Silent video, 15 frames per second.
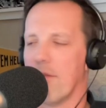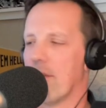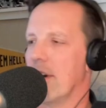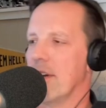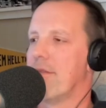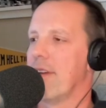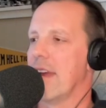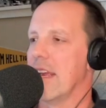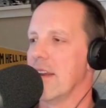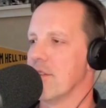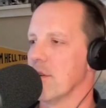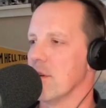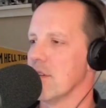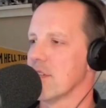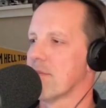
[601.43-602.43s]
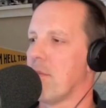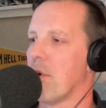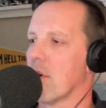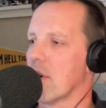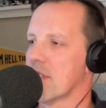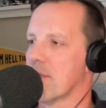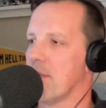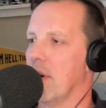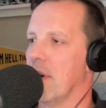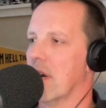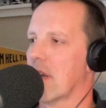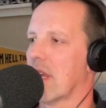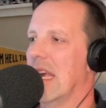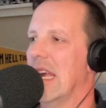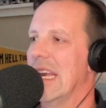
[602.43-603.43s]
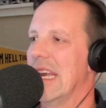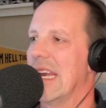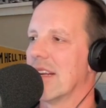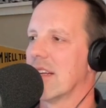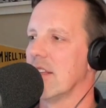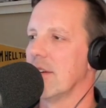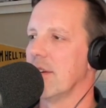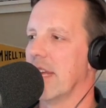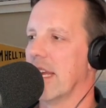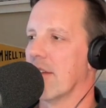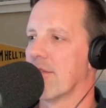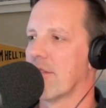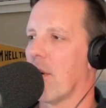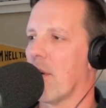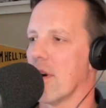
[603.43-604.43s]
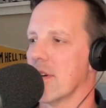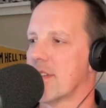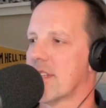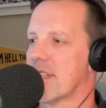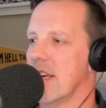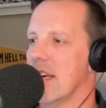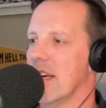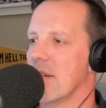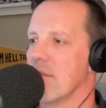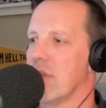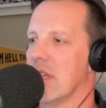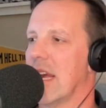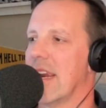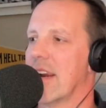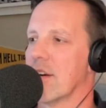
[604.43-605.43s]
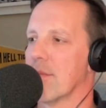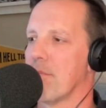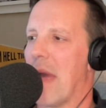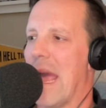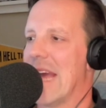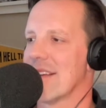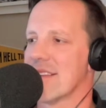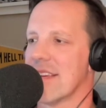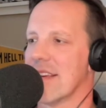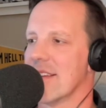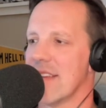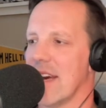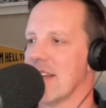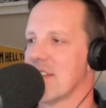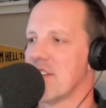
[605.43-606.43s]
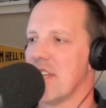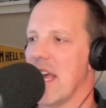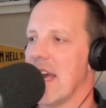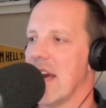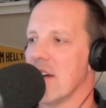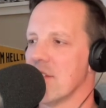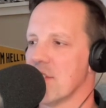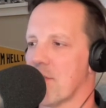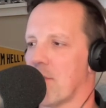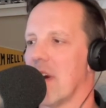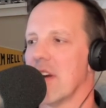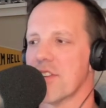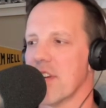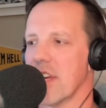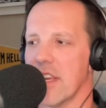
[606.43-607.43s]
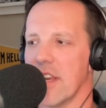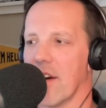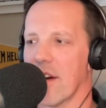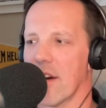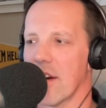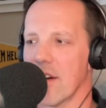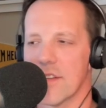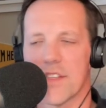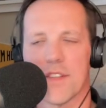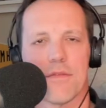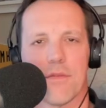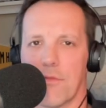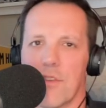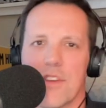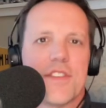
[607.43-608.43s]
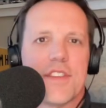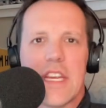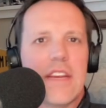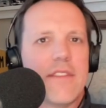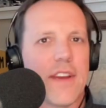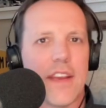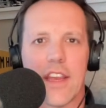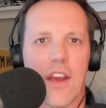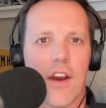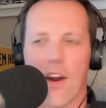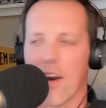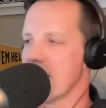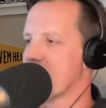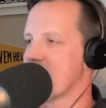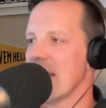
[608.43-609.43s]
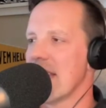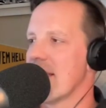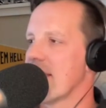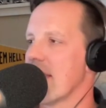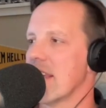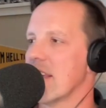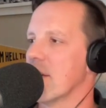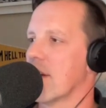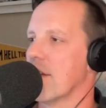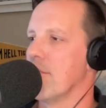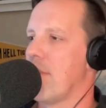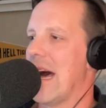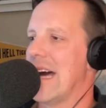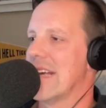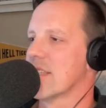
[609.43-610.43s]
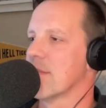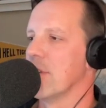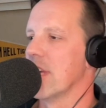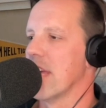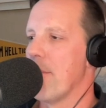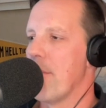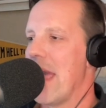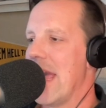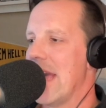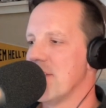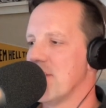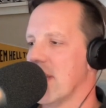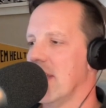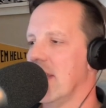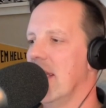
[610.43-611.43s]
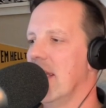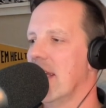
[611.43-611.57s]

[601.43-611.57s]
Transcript: over at FanDuel Sportsbook, including, of course, player passing touchdowns, rushing yards, receiving yards, anything you can possibly imagine.